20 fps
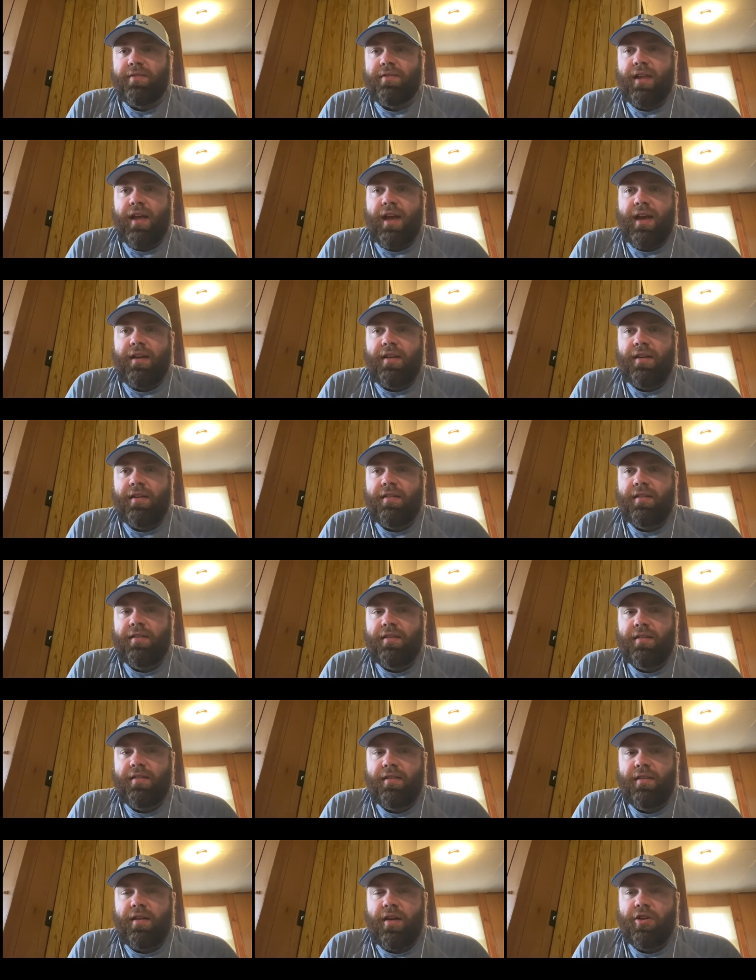line
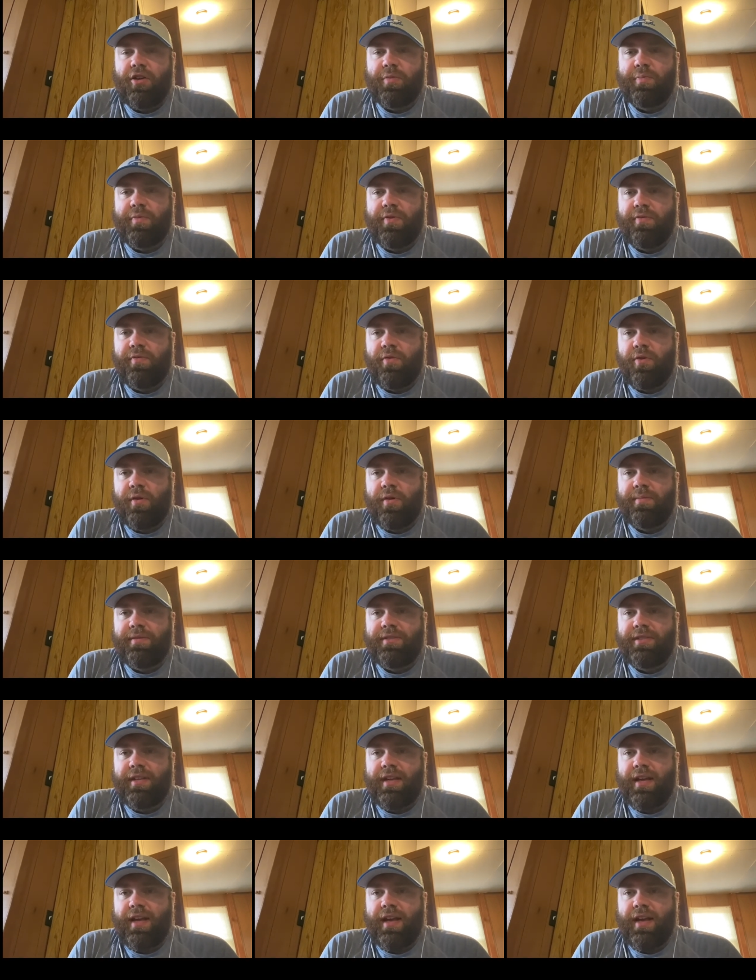underperformed
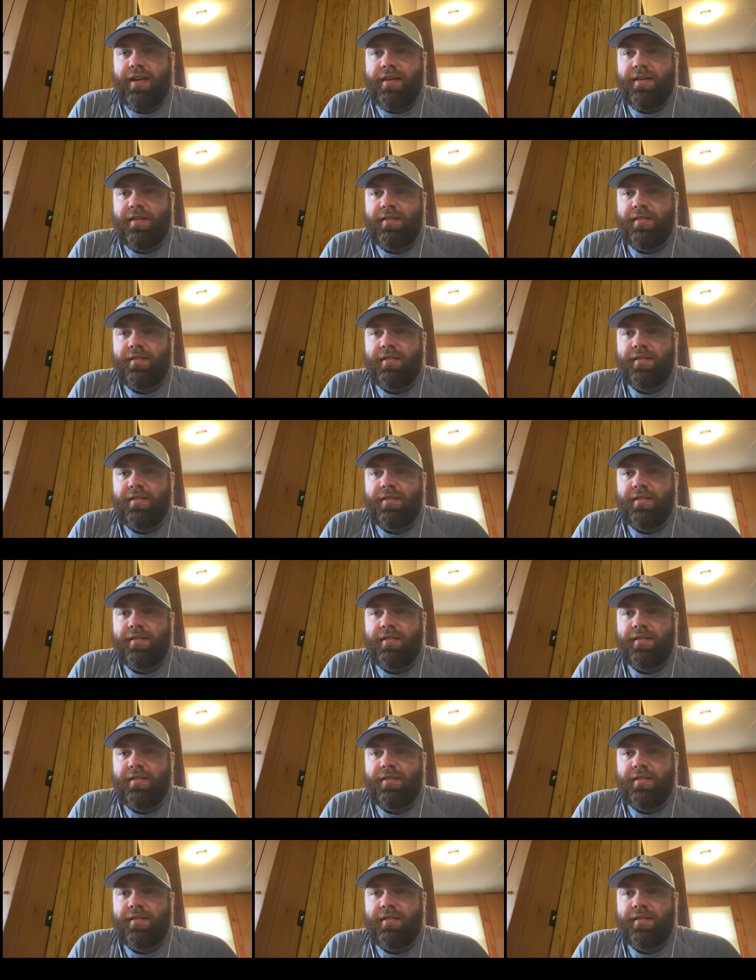today,